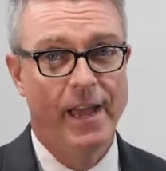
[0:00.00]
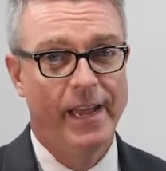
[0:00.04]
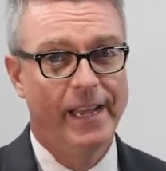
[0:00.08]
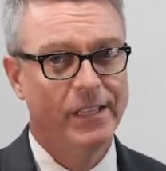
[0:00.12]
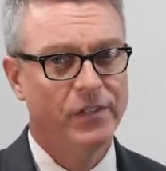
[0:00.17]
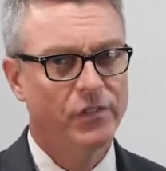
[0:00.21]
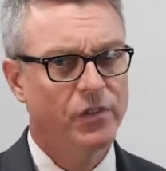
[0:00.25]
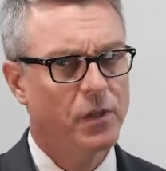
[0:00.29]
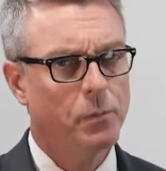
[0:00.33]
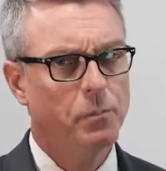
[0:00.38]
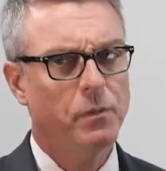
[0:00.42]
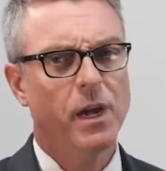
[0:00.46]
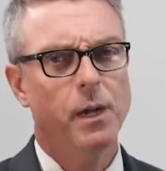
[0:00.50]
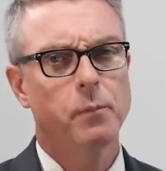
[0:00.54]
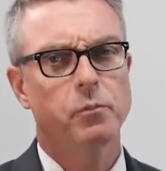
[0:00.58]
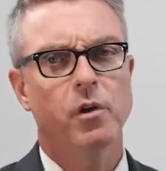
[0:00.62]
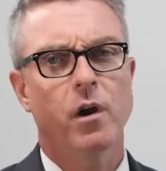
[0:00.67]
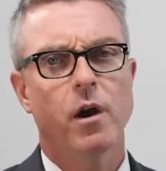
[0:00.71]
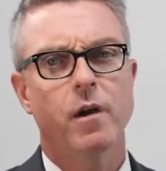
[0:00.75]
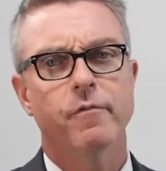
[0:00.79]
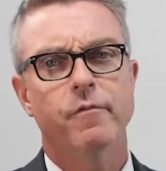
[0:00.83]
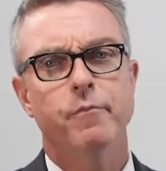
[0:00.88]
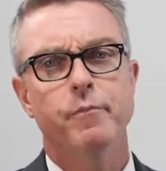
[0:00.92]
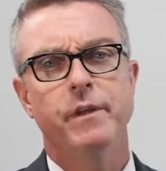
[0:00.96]
It's sometimes
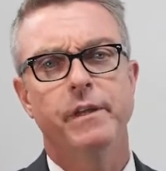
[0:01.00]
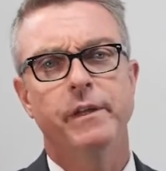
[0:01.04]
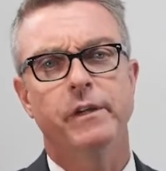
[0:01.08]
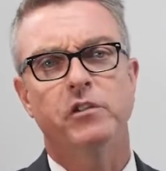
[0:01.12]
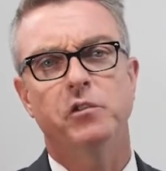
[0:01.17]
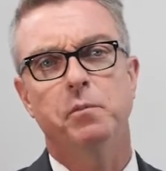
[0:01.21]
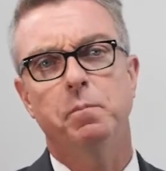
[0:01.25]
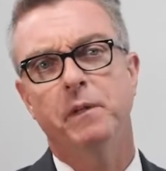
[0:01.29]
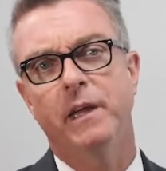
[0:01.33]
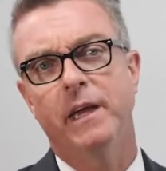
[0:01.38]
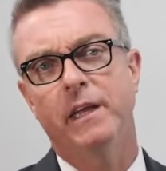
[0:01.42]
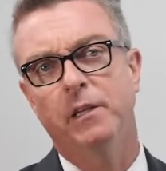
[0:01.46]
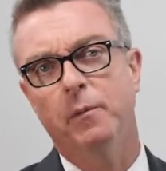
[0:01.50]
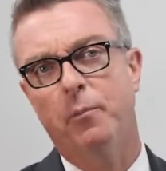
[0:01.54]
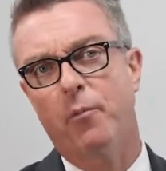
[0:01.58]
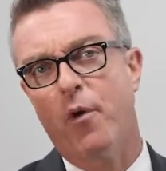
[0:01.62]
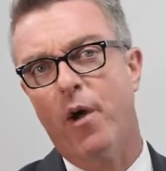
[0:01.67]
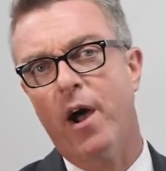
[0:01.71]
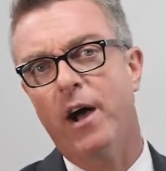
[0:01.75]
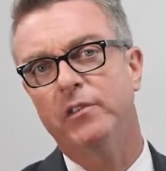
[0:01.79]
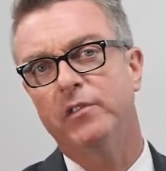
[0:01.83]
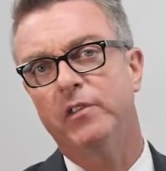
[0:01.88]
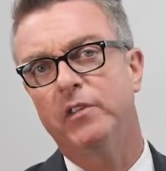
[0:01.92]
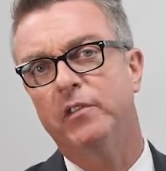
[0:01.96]
hard for me to explain the
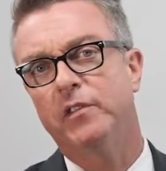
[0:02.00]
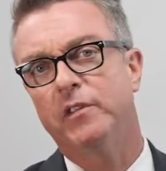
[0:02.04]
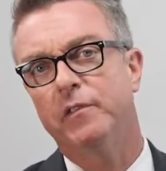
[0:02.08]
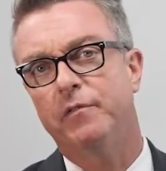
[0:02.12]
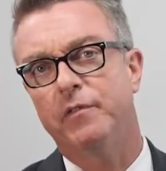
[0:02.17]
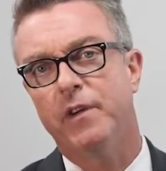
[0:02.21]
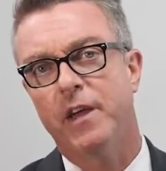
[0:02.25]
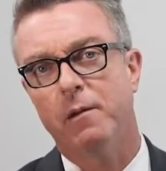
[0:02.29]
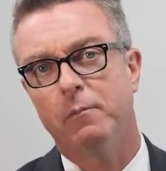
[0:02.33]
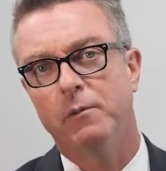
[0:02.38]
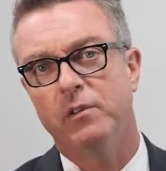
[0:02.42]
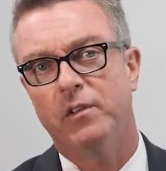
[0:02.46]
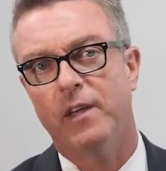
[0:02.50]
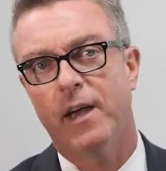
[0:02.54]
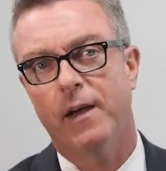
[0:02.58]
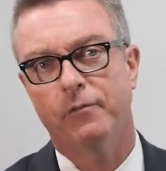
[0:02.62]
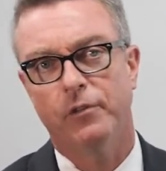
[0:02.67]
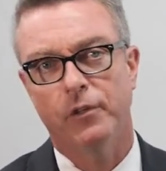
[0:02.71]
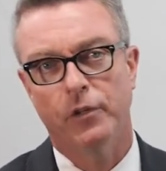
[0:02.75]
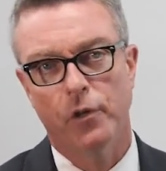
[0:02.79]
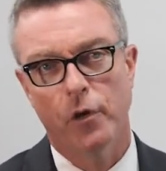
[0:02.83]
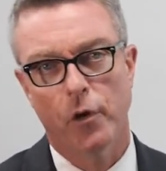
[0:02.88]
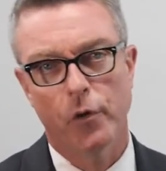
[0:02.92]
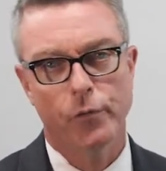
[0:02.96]
process that families have
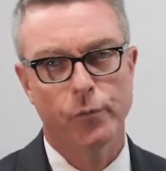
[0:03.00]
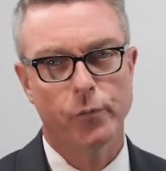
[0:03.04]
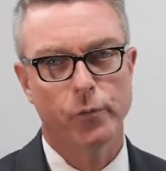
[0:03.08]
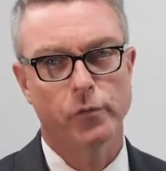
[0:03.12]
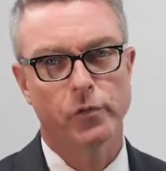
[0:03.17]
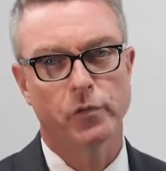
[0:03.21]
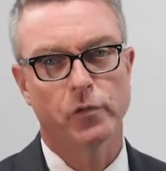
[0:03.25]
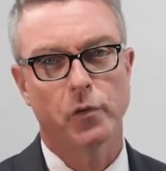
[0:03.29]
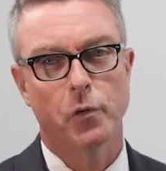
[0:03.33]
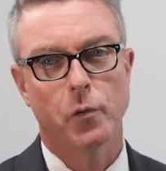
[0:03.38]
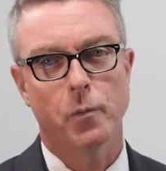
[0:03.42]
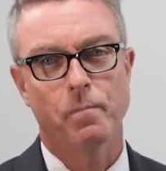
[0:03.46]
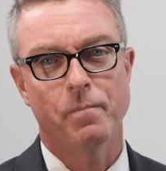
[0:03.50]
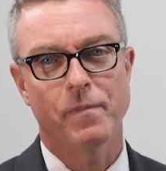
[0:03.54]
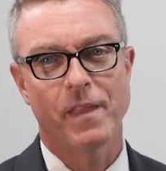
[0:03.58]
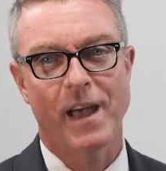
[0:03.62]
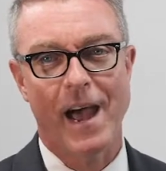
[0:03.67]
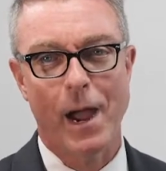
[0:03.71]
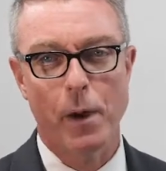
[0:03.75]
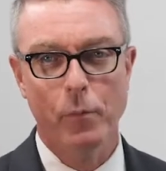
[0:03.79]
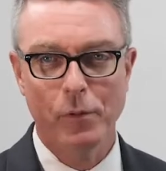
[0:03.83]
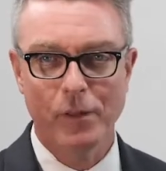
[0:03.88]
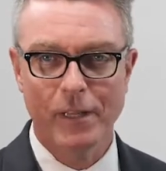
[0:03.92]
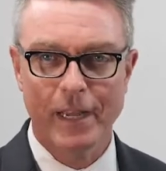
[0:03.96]
to go through, so
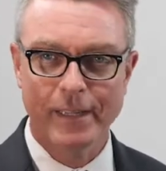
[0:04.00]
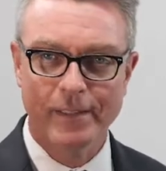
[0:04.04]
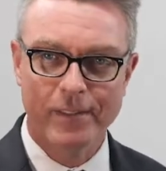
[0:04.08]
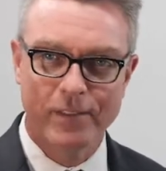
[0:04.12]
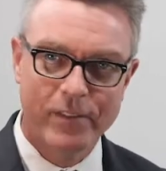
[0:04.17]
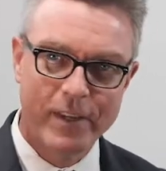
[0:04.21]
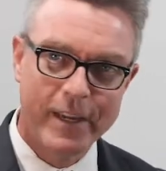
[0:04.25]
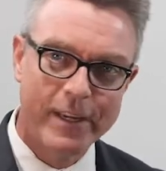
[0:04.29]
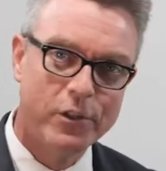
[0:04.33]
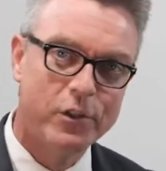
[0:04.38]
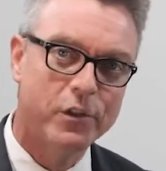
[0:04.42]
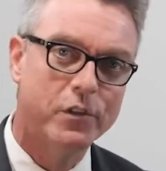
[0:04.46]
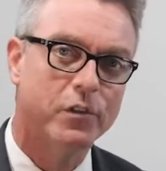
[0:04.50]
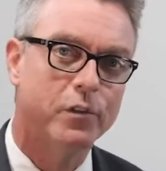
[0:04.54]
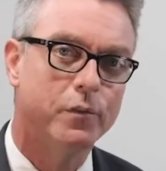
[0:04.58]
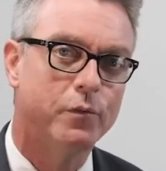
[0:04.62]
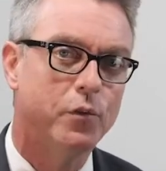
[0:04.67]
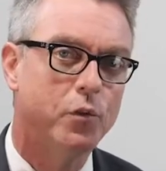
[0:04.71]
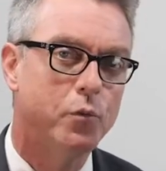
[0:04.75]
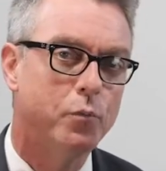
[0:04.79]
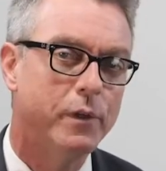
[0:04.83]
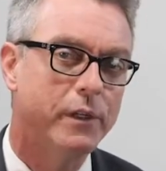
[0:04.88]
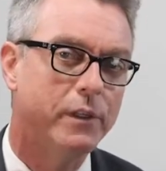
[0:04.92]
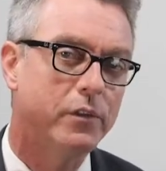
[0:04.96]
I would like to take just a
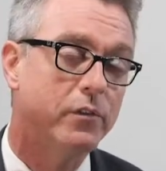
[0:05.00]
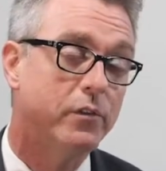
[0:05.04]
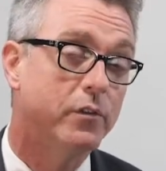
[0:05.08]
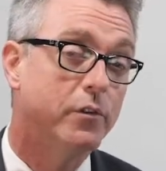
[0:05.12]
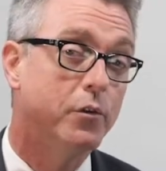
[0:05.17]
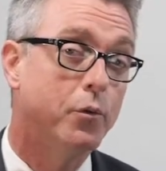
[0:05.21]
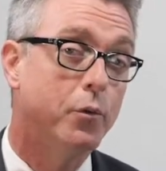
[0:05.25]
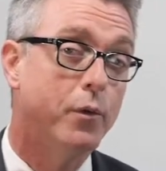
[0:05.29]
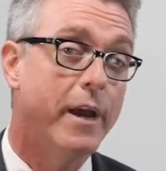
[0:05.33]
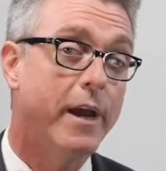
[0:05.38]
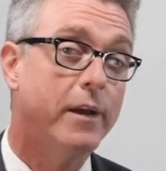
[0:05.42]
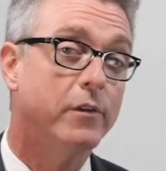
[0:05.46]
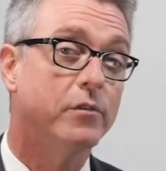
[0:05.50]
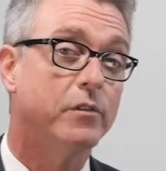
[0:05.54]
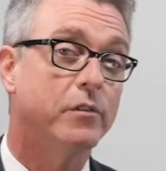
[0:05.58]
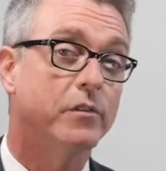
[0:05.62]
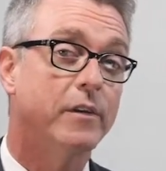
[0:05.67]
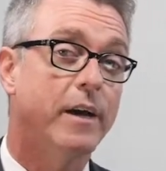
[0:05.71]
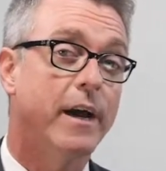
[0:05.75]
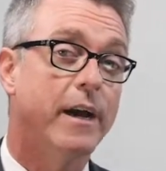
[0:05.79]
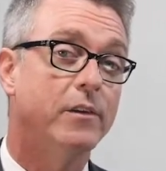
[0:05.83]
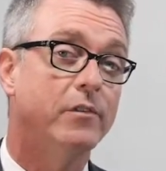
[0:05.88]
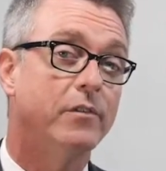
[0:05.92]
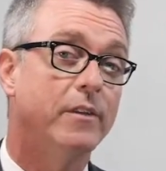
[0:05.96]
few minutes to do an
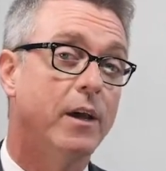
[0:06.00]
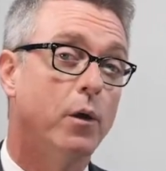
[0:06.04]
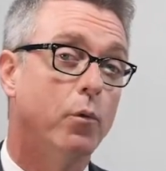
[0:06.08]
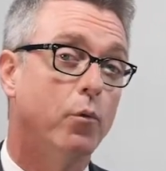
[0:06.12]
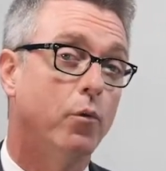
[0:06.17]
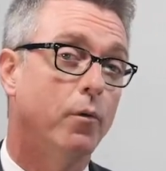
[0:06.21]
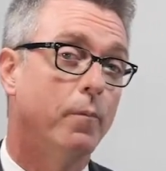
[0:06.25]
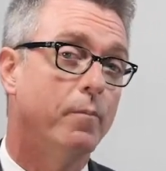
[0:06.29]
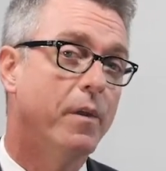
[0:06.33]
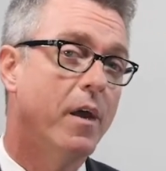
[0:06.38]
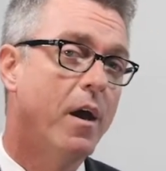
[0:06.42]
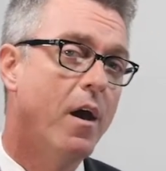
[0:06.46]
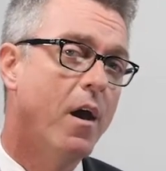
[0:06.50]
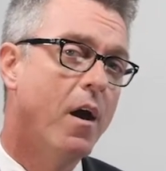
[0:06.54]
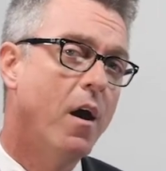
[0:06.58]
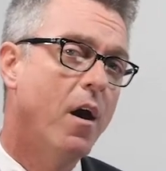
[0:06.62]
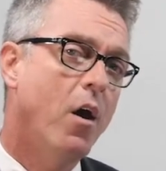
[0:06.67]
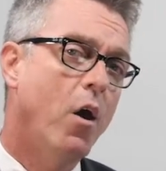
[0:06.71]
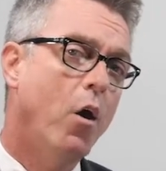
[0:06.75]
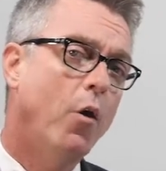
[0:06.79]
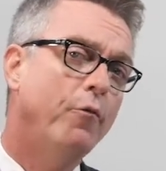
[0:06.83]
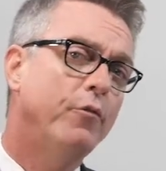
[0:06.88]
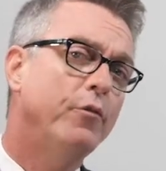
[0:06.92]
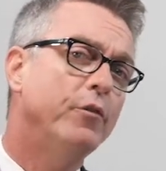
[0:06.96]
exercise that will
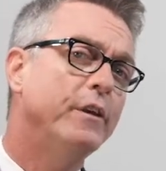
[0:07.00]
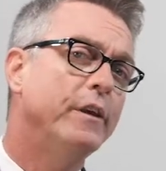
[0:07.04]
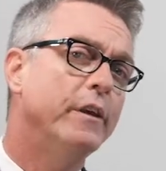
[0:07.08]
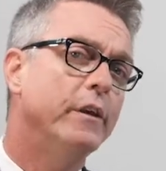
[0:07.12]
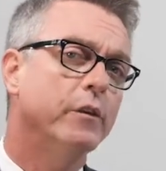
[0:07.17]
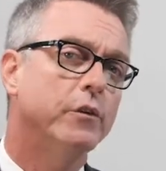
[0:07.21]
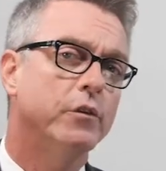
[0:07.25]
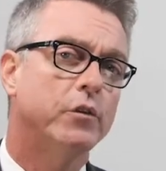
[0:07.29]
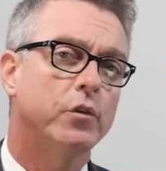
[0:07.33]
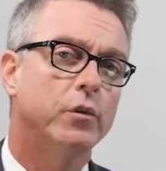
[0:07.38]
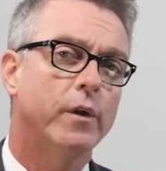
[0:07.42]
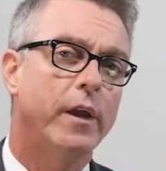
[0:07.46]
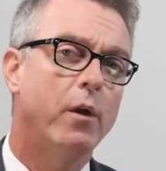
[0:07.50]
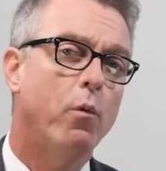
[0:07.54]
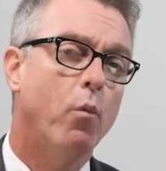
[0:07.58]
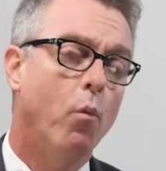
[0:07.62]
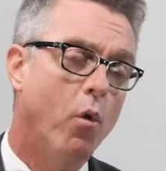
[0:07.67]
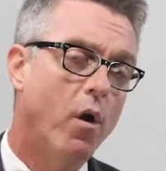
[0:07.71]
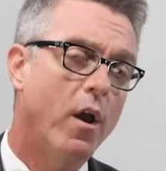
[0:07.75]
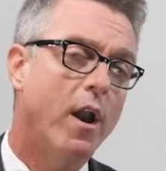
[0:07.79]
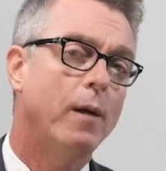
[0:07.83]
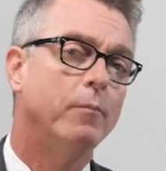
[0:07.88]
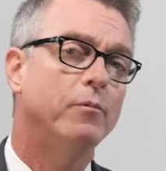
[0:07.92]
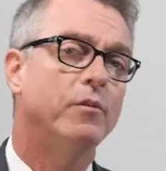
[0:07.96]
hopefully illustrate
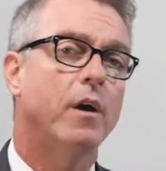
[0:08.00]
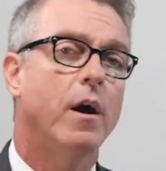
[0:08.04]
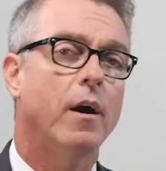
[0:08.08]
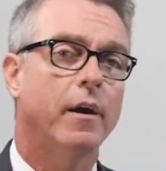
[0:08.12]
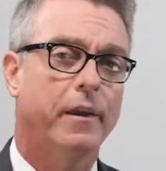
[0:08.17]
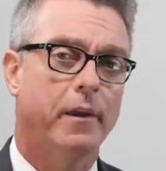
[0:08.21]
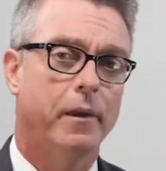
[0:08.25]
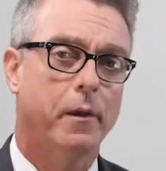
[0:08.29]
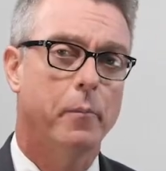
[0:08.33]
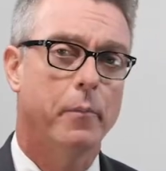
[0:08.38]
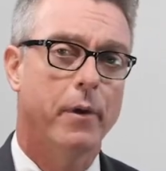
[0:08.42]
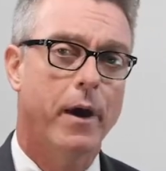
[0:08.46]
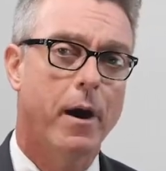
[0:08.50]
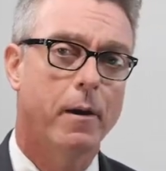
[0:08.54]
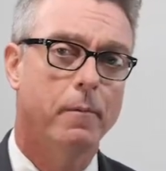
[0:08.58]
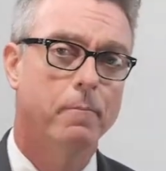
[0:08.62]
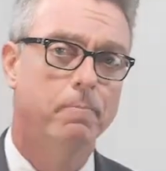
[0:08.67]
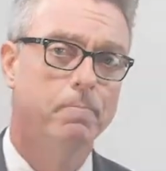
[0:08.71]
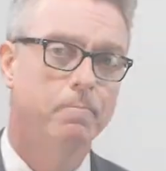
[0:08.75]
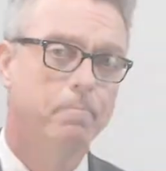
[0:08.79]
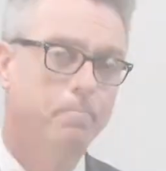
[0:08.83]
what I'm talking about.